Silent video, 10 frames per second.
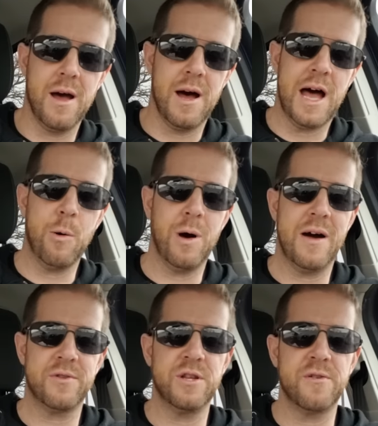I will
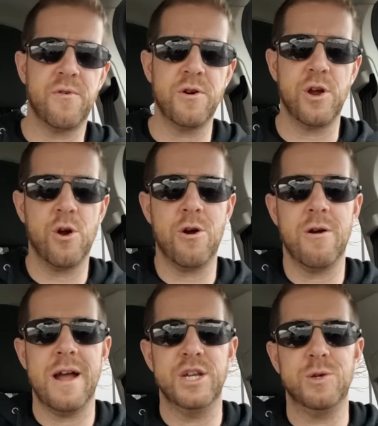have to defer to her
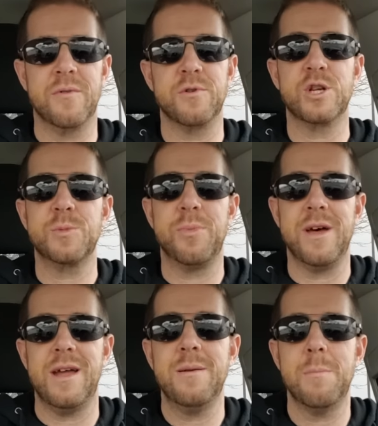and she'll have to
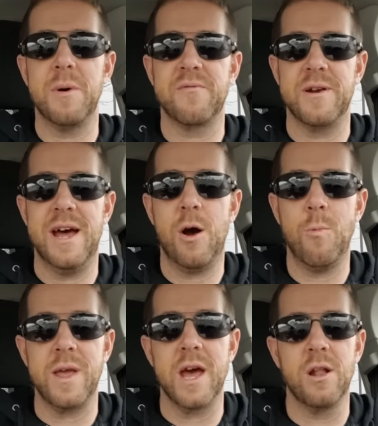explain, but for now,
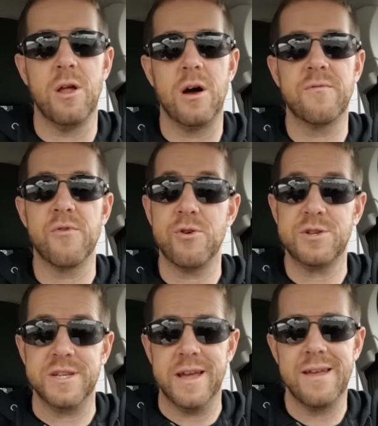we get along for their
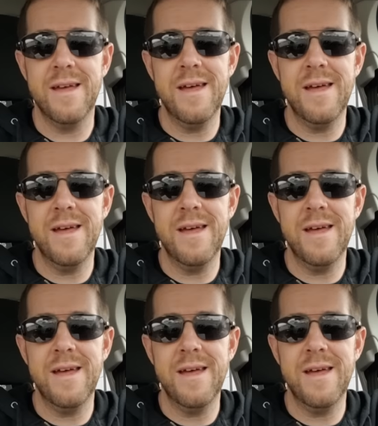sake.